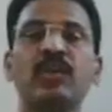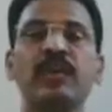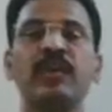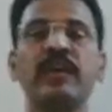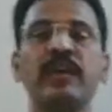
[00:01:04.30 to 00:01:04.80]

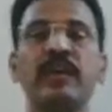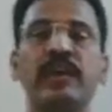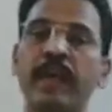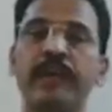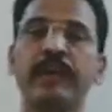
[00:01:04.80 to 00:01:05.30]
of
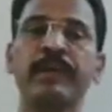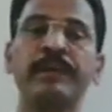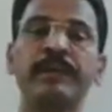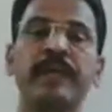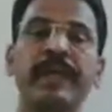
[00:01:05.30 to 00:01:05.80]

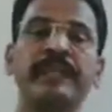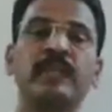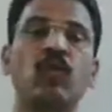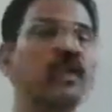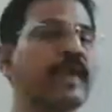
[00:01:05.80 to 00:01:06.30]
numbers
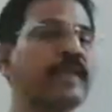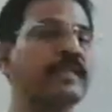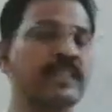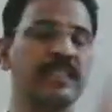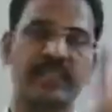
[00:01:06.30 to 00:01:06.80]
is called
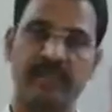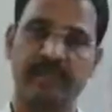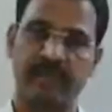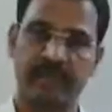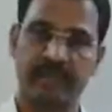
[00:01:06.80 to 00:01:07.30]
as
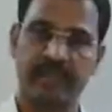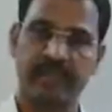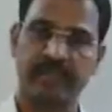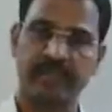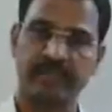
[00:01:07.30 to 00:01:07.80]
sequence.
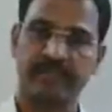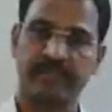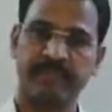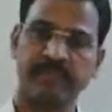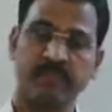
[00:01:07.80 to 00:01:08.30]

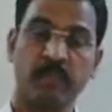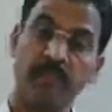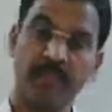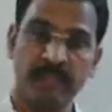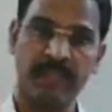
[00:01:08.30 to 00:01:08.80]

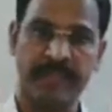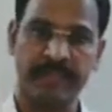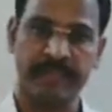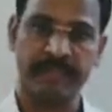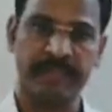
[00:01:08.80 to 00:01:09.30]
See
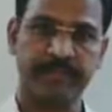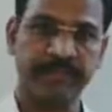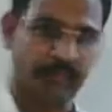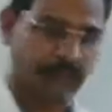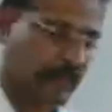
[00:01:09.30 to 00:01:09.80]
here.
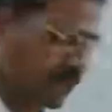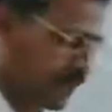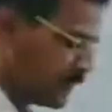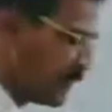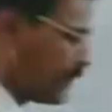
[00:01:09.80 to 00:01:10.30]
See